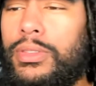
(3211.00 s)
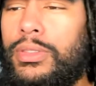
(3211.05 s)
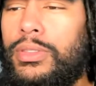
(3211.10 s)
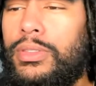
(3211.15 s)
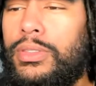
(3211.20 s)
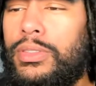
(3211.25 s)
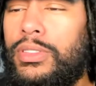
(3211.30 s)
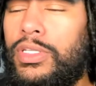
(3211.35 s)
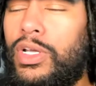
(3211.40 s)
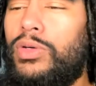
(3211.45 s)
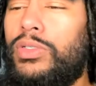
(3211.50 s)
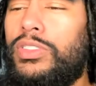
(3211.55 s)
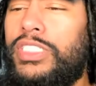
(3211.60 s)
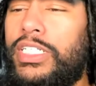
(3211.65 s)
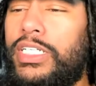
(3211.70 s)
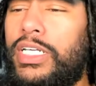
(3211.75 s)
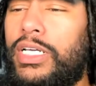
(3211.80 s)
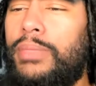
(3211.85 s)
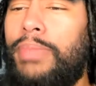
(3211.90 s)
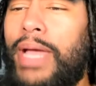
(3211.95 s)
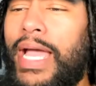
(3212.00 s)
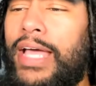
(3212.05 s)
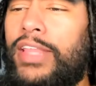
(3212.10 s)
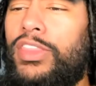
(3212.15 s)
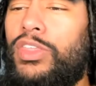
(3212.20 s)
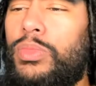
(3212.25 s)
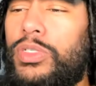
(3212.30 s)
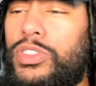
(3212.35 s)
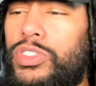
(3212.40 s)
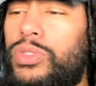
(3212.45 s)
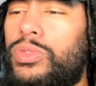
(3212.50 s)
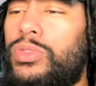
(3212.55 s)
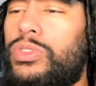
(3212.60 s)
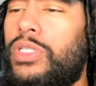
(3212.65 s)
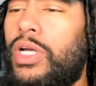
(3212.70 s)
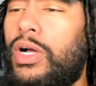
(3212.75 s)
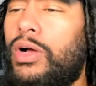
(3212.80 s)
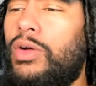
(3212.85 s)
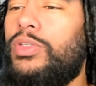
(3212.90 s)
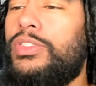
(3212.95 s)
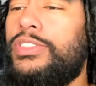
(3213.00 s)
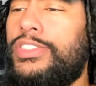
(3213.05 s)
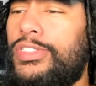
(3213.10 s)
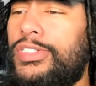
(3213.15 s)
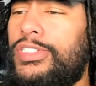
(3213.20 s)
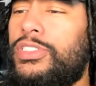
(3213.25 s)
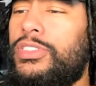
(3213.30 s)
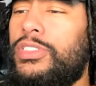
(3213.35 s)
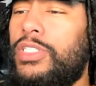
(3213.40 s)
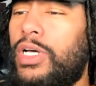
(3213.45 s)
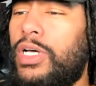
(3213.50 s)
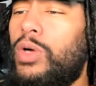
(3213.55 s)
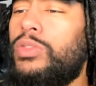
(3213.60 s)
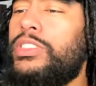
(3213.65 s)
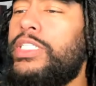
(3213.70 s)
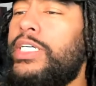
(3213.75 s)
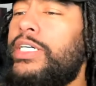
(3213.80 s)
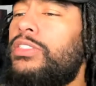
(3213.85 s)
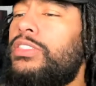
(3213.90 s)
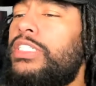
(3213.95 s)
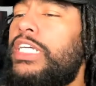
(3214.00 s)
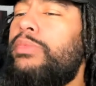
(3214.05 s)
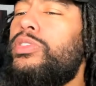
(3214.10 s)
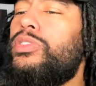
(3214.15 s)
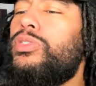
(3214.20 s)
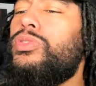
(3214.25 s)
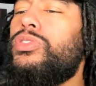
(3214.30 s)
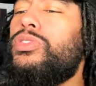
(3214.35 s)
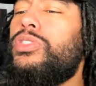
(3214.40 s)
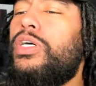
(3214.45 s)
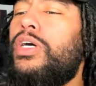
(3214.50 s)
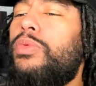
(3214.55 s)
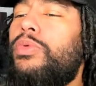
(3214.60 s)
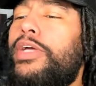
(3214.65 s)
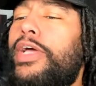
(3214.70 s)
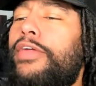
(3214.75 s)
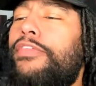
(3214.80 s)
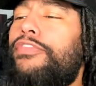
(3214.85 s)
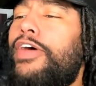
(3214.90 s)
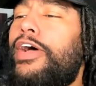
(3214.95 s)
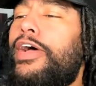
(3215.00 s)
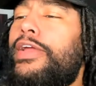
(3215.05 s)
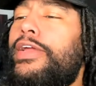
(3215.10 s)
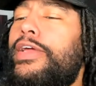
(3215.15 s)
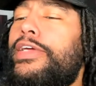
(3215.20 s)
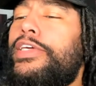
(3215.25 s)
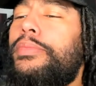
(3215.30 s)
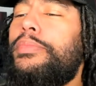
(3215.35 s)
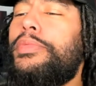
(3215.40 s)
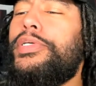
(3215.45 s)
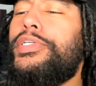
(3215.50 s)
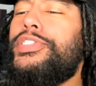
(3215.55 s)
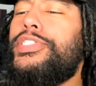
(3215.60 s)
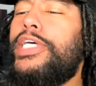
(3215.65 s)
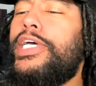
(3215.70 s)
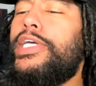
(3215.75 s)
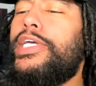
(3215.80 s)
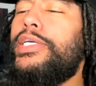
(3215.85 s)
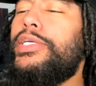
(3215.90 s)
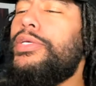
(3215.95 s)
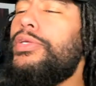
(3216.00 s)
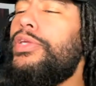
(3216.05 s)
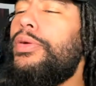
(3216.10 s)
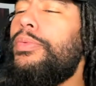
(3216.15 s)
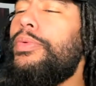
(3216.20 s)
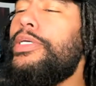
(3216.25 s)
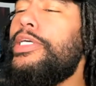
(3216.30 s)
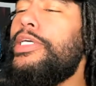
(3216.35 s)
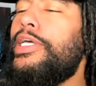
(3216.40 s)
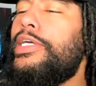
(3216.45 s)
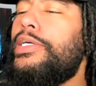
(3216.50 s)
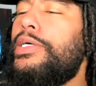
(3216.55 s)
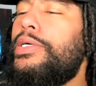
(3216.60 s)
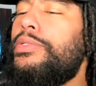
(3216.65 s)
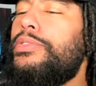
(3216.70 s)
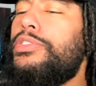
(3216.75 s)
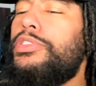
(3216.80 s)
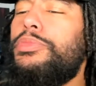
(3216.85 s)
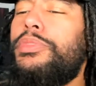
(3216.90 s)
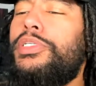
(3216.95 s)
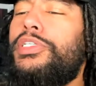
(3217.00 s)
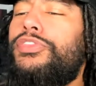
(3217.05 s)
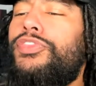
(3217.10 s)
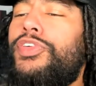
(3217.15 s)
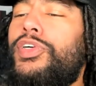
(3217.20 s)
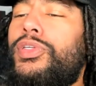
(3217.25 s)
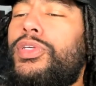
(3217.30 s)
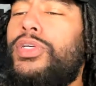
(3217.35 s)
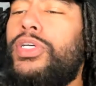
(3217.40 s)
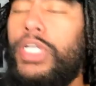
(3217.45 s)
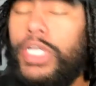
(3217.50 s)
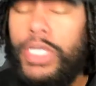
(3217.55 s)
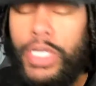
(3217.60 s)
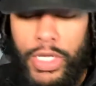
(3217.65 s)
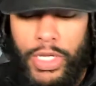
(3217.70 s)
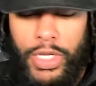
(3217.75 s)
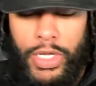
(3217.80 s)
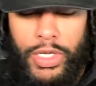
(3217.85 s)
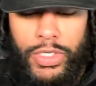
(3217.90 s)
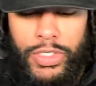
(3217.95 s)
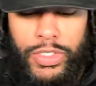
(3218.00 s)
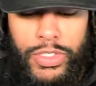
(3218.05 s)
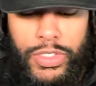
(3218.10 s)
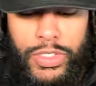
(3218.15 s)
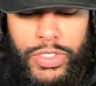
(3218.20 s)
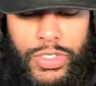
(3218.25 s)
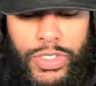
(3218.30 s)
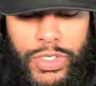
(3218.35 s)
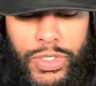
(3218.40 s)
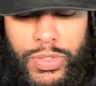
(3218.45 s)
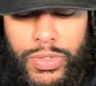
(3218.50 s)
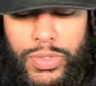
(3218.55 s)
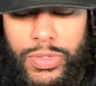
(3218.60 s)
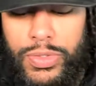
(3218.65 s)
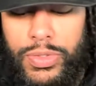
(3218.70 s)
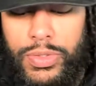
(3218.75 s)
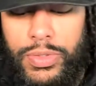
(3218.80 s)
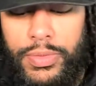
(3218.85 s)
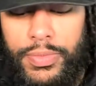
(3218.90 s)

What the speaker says: No, it's in the bathroom of 2-star. So this, the hotel's named 2-star. We gotta find that. Give me a second. You know, we can't go too much further. 2-star